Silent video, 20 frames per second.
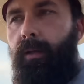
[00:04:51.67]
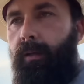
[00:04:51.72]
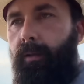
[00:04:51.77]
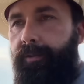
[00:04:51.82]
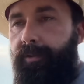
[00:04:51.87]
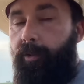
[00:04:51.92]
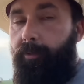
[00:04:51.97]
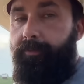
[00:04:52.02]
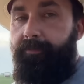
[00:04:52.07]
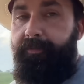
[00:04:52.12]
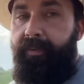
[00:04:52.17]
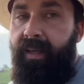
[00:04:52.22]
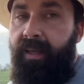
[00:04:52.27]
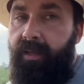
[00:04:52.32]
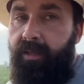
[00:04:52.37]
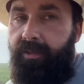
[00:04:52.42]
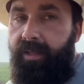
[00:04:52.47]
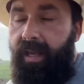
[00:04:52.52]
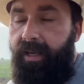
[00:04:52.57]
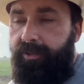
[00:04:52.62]
So Finn
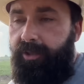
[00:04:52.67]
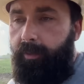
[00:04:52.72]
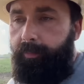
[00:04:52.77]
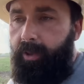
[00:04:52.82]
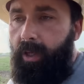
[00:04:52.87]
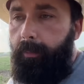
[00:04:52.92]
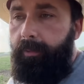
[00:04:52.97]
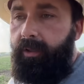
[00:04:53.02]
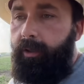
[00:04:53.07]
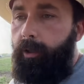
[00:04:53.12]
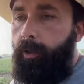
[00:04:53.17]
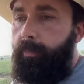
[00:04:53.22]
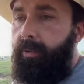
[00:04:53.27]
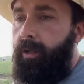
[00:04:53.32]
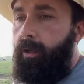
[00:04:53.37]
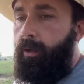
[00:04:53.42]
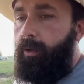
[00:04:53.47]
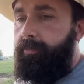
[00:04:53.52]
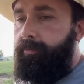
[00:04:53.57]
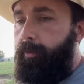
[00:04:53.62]
is actually probably gonna be
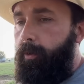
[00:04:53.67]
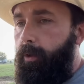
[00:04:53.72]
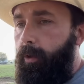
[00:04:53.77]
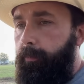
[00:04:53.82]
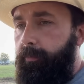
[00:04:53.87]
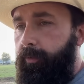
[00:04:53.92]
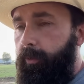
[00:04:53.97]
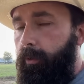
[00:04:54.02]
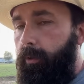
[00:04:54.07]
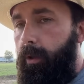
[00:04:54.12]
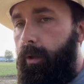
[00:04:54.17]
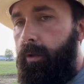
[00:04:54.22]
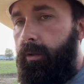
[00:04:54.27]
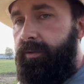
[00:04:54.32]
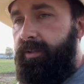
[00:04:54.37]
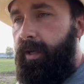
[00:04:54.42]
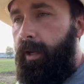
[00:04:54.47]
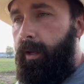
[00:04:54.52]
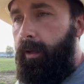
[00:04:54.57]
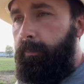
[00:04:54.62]
on the farm for a long
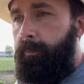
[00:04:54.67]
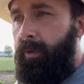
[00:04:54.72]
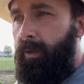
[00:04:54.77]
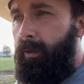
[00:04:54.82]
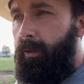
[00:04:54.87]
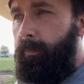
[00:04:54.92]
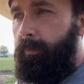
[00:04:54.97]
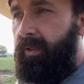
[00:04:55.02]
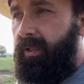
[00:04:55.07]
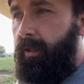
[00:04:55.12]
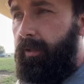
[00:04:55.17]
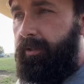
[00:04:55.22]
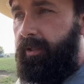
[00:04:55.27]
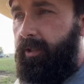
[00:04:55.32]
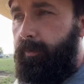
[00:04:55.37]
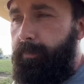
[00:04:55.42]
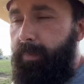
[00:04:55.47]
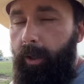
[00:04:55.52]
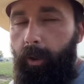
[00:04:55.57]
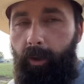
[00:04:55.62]
time because
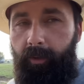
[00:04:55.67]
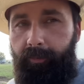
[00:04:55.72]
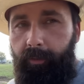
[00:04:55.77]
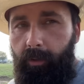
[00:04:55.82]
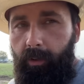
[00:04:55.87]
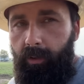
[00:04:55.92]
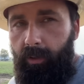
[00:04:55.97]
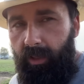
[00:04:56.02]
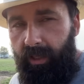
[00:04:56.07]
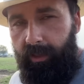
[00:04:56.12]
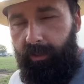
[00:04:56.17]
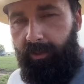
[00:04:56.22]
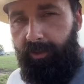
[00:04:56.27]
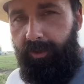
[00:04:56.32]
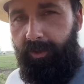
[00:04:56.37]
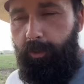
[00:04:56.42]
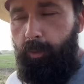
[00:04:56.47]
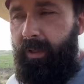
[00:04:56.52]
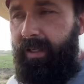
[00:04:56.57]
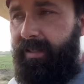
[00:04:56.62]
he's beautiful and he's
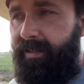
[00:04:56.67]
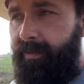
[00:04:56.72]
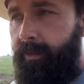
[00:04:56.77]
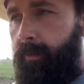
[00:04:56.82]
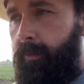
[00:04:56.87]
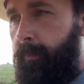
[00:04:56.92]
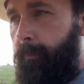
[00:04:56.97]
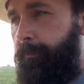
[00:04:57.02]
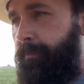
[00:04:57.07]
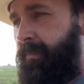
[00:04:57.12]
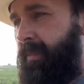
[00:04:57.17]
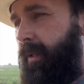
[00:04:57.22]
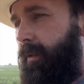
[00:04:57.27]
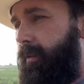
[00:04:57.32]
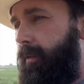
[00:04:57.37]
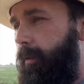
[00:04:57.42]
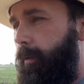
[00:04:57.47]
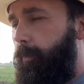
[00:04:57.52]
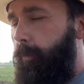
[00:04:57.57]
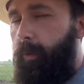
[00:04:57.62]
sweet.
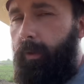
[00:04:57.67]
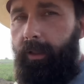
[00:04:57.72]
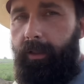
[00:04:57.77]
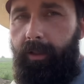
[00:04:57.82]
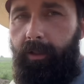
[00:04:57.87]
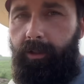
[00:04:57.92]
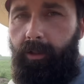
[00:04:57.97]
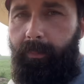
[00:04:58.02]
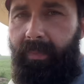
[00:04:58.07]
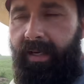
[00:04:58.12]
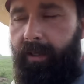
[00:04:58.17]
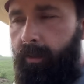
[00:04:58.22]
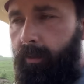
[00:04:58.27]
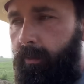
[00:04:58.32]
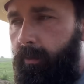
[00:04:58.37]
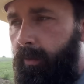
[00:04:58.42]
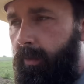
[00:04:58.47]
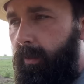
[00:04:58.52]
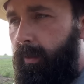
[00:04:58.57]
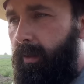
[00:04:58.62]
A really good demeanor.